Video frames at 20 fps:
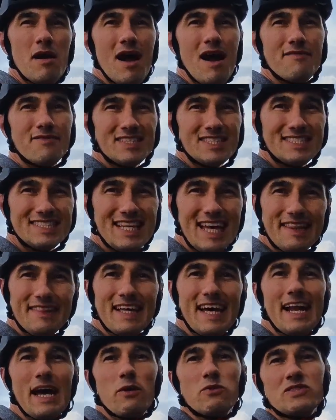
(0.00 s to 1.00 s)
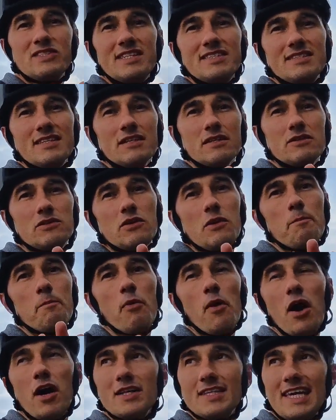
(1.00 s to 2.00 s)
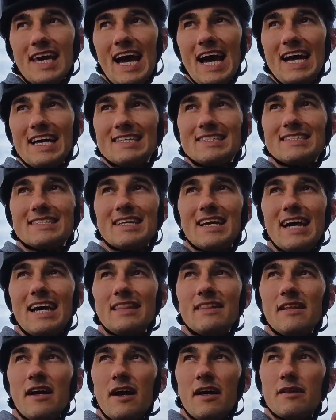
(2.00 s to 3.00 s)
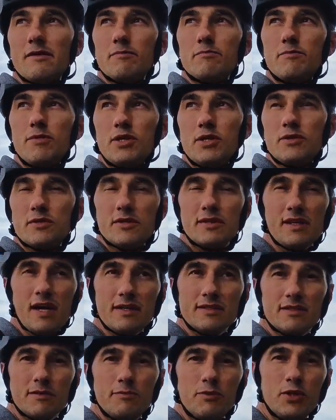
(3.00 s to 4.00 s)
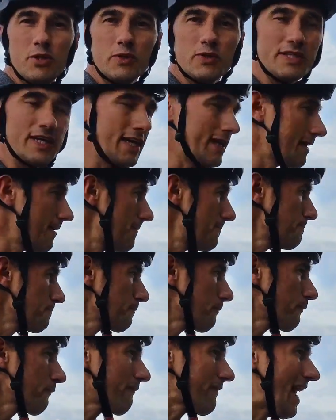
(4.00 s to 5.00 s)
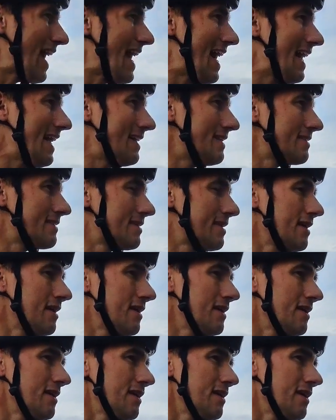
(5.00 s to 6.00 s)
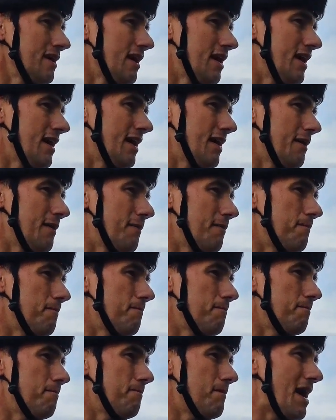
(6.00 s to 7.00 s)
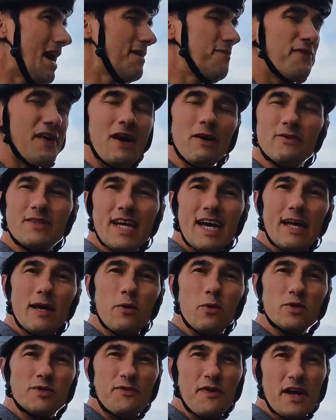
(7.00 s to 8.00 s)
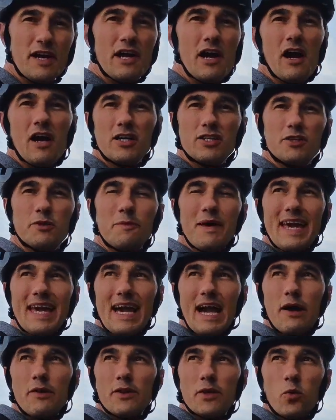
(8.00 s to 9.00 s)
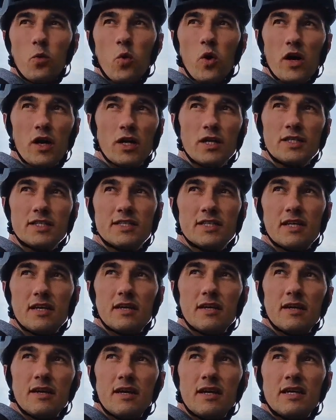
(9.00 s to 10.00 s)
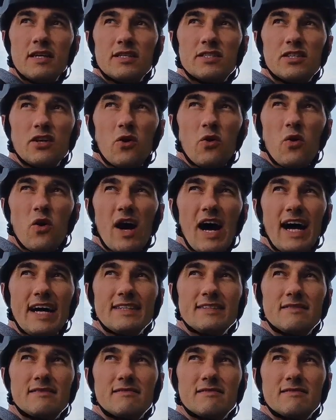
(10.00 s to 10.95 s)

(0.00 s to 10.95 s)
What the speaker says: Having said that, I was listening to a podcast and not to music, and I found that it was very hard to make out the words, so I